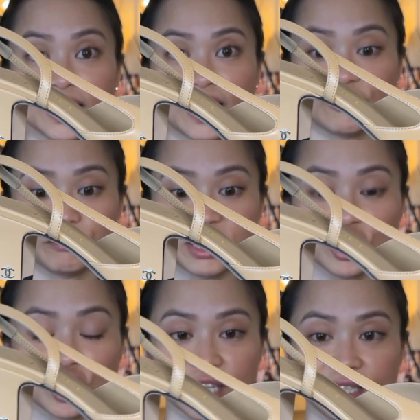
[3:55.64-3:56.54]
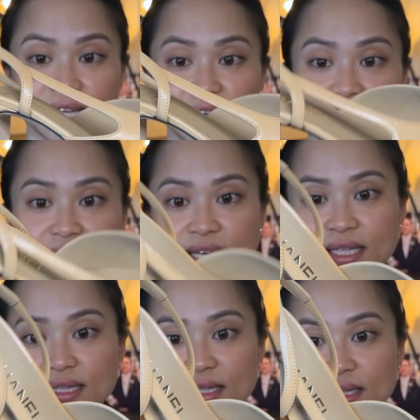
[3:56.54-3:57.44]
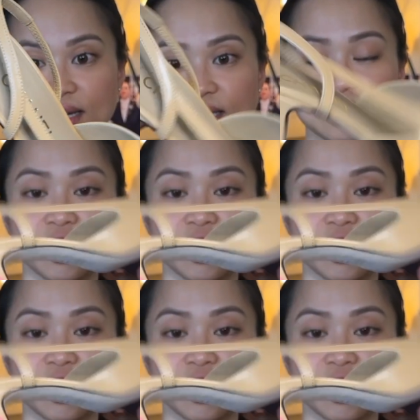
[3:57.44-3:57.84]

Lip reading: have mentioned, is in the size